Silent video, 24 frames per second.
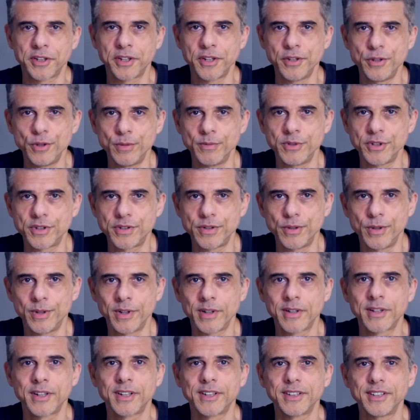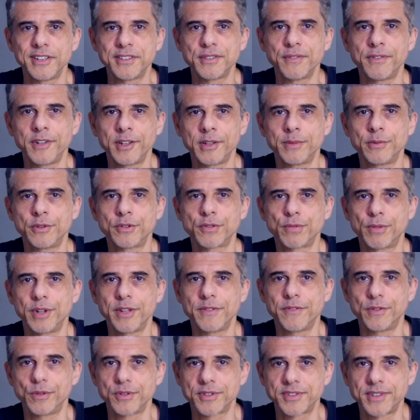a human tutor, it's available
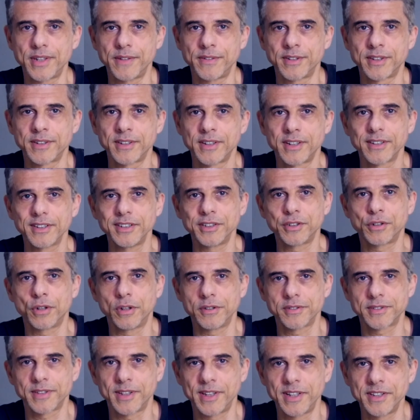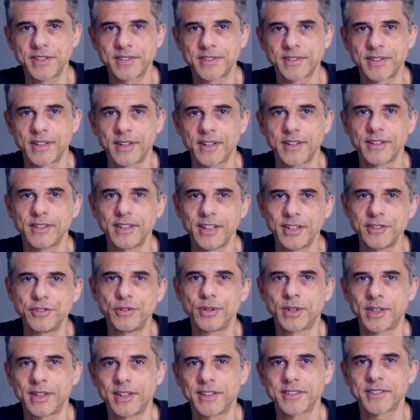24/7, it costs less, and
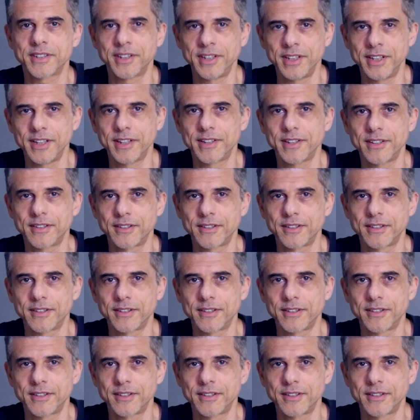you can ask it anything.